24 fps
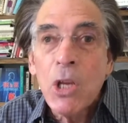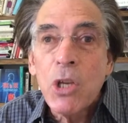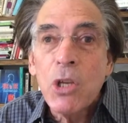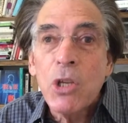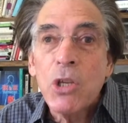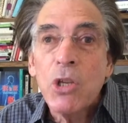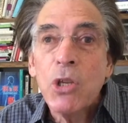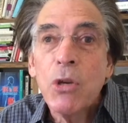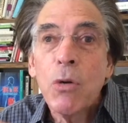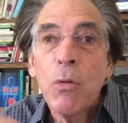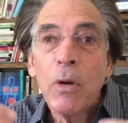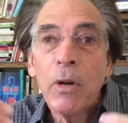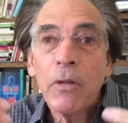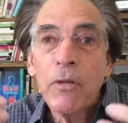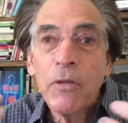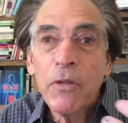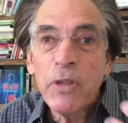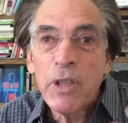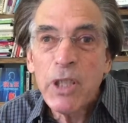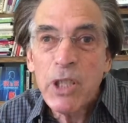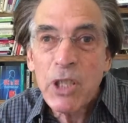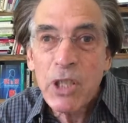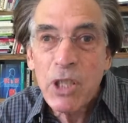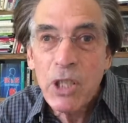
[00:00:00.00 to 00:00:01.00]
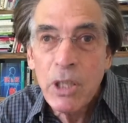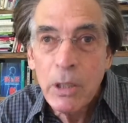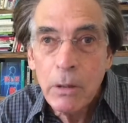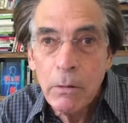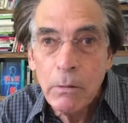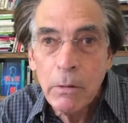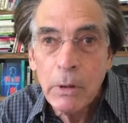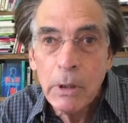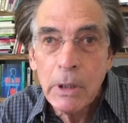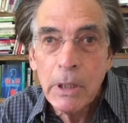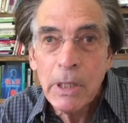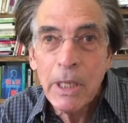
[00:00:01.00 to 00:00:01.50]
you are
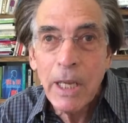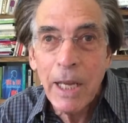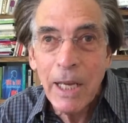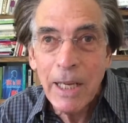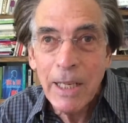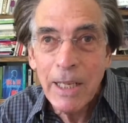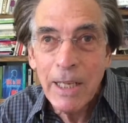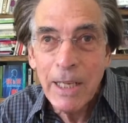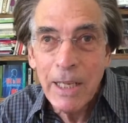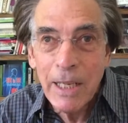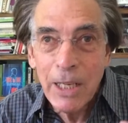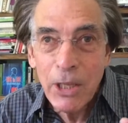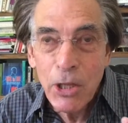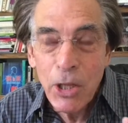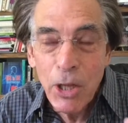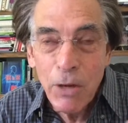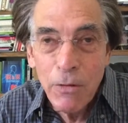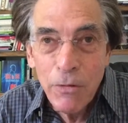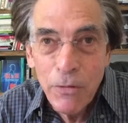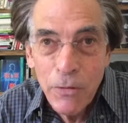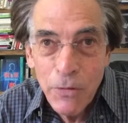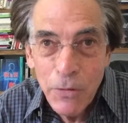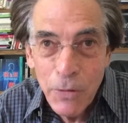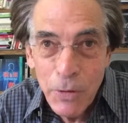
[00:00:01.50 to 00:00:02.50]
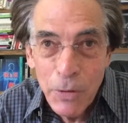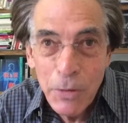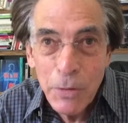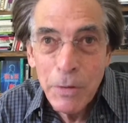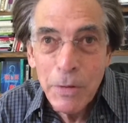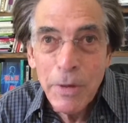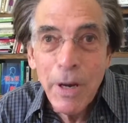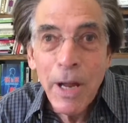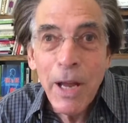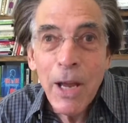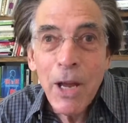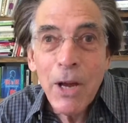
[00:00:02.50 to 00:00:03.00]
facilitating the
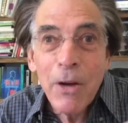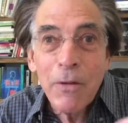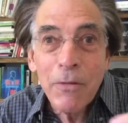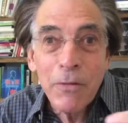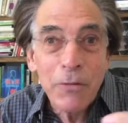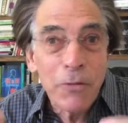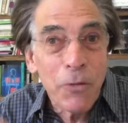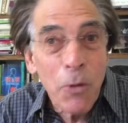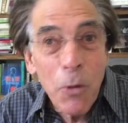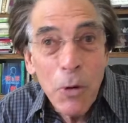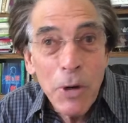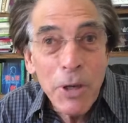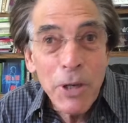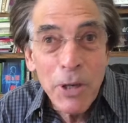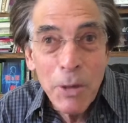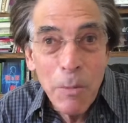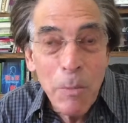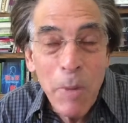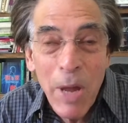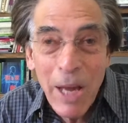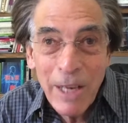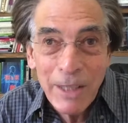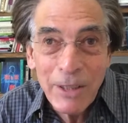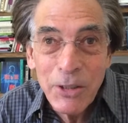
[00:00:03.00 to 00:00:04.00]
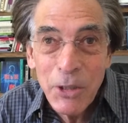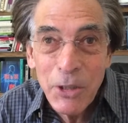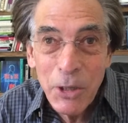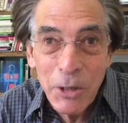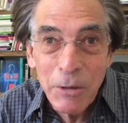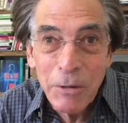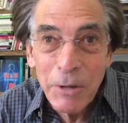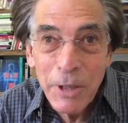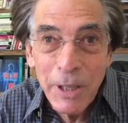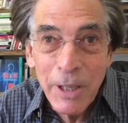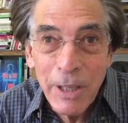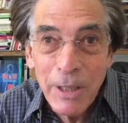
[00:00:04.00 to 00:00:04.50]
food for your
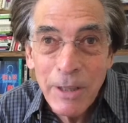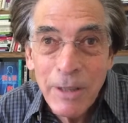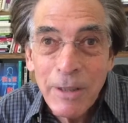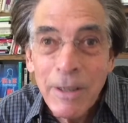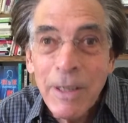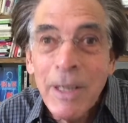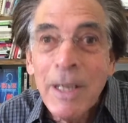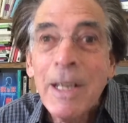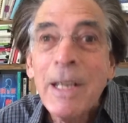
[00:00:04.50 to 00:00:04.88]
bacteria